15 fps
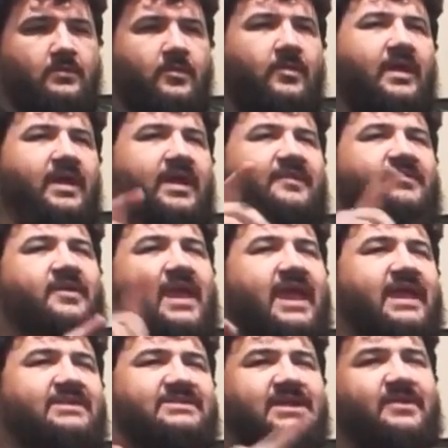wait, if you
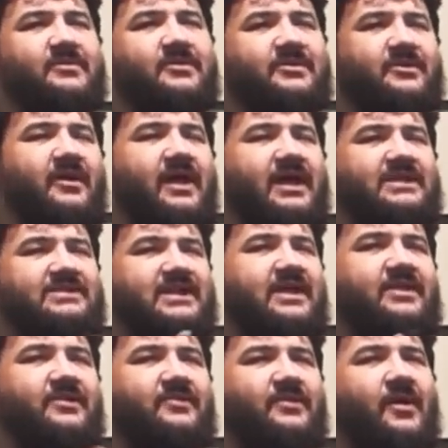can't see him with your eyes, how
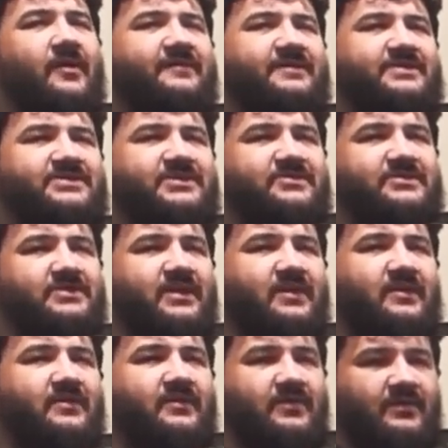do you know if he's too
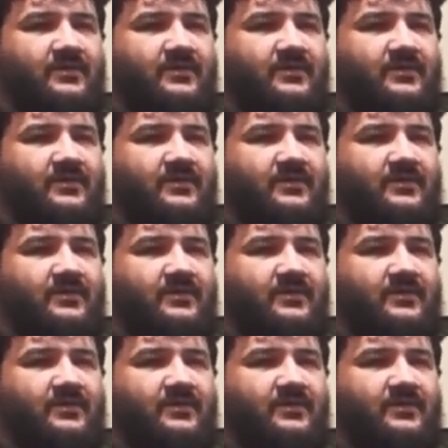slow?